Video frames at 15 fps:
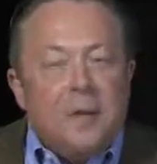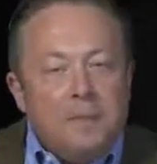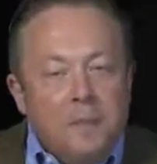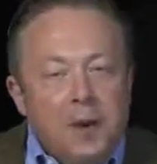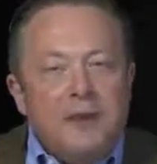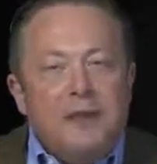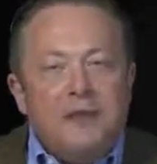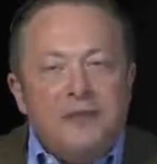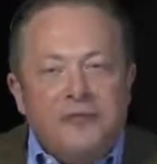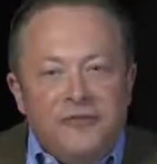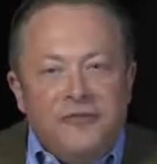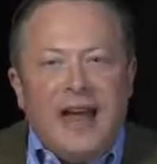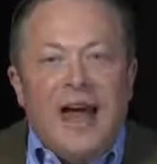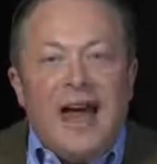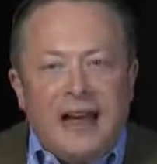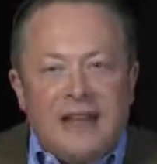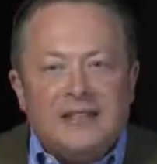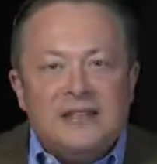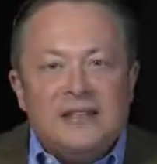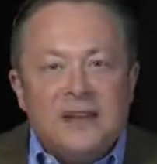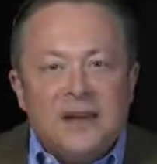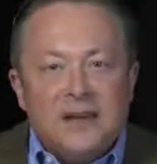But in
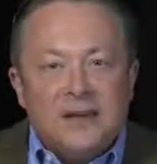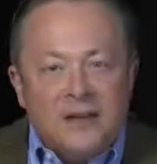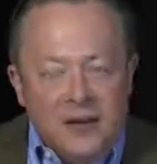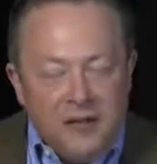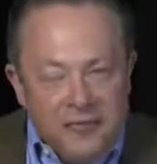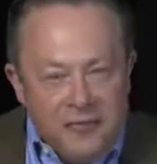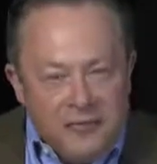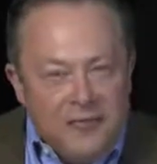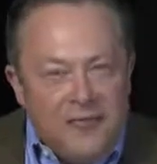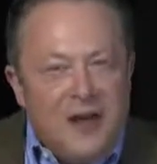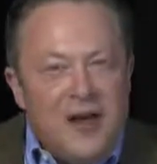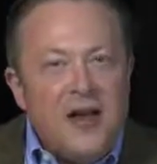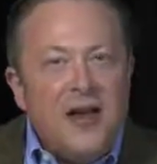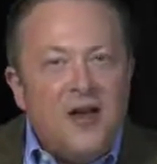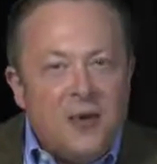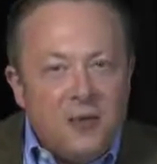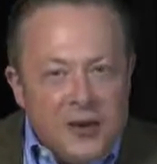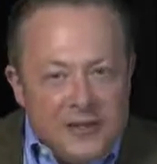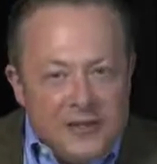fact, they're very